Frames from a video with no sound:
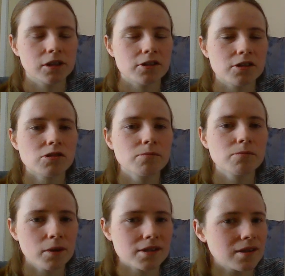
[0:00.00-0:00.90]
So the
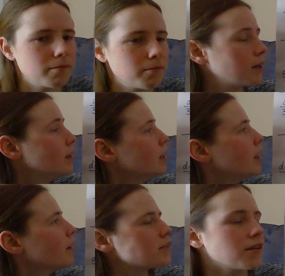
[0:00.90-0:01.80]
smallest number
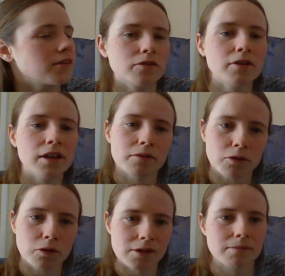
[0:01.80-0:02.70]
that's in the 3 and the
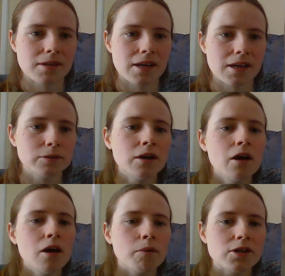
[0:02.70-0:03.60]
4 times table,
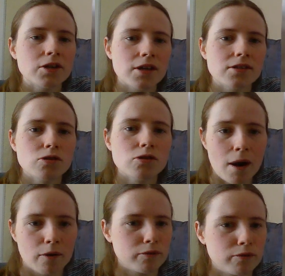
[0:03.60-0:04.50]
which is
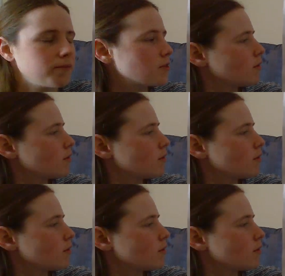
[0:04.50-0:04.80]
12.